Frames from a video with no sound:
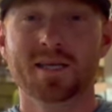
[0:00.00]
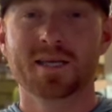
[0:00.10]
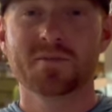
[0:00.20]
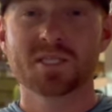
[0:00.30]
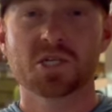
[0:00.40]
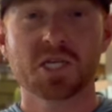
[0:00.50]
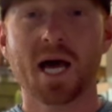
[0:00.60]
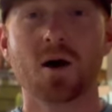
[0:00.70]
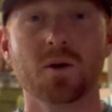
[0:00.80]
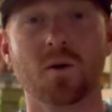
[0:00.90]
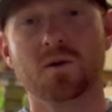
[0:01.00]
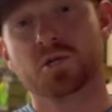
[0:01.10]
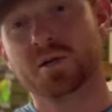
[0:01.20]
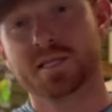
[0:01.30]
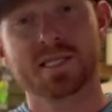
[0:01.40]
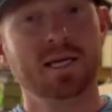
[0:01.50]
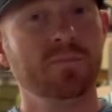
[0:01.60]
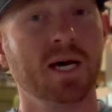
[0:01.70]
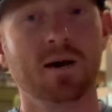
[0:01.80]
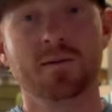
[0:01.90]
Give us a shout, shoot us an
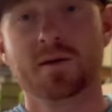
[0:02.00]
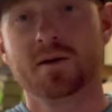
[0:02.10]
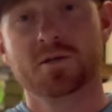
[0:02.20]
email,